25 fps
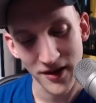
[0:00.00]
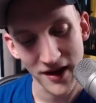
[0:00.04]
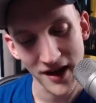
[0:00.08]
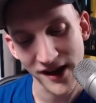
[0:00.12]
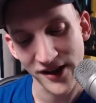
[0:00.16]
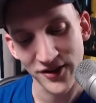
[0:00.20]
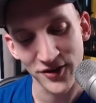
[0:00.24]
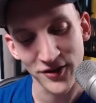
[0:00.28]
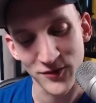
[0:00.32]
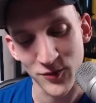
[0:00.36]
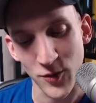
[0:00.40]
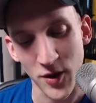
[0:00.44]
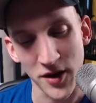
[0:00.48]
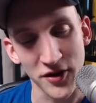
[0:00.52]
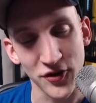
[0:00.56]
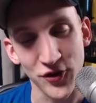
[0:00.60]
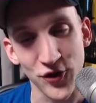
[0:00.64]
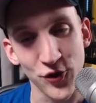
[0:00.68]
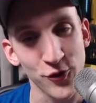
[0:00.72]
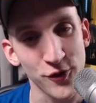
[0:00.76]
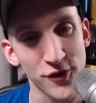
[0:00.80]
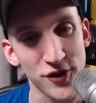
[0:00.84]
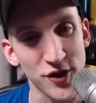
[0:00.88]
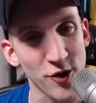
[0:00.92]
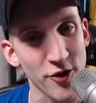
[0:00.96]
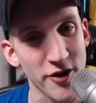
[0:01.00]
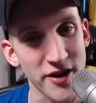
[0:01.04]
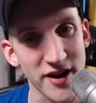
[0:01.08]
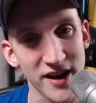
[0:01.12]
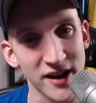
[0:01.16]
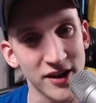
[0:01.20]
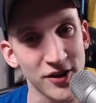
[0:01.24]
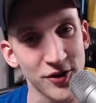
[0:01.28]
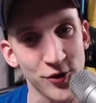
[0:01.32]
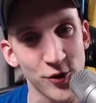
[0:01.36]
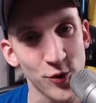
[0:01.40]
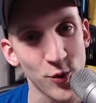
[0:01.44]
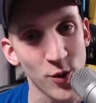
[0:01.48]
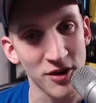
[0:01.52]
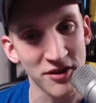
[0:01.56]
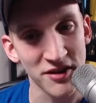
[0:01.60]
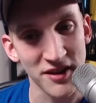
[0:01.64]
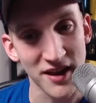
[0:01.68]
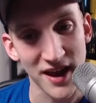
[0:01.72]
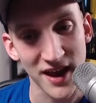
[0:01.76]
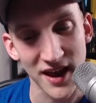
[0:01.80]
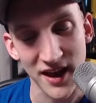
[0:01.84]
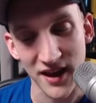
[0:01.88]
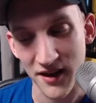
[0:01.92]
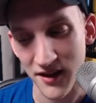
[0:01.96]
I just want a 2-story igloo one
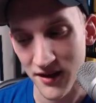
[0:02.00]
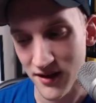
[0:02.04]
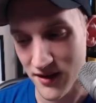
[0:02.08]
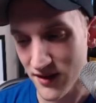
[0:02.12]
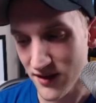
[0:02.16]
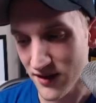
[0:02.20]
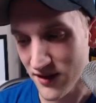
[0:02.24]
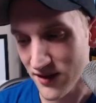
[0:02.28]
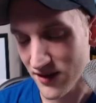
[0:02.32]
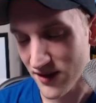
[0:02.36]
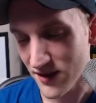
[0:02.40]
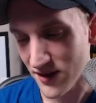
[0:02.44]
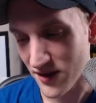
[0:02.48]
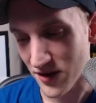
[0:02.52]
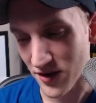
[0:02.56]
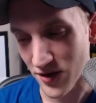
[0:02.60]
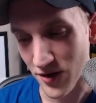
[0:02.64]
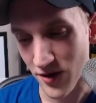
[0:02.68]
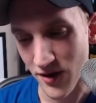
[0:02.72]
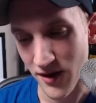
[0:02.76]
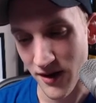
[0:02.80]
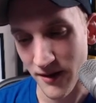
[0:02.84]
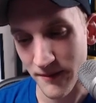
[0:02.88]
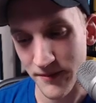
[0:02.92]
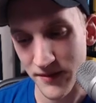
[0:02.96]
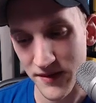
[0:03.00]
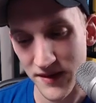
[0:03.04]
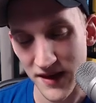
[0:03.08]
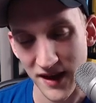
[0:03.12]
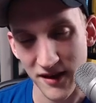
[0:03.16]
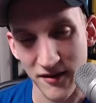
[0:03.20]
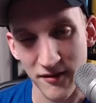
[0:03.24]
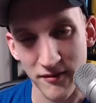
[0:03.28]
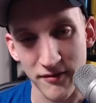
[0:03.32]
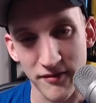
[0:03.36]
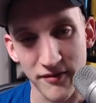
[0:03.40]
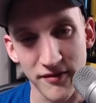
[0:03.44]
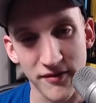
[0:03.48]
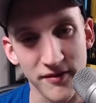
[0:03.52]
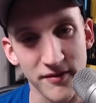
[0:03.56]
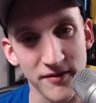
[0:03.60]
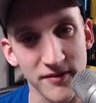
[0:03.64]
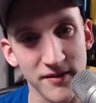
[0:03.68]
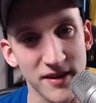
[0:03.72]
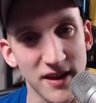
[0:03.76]
day. I'm sick of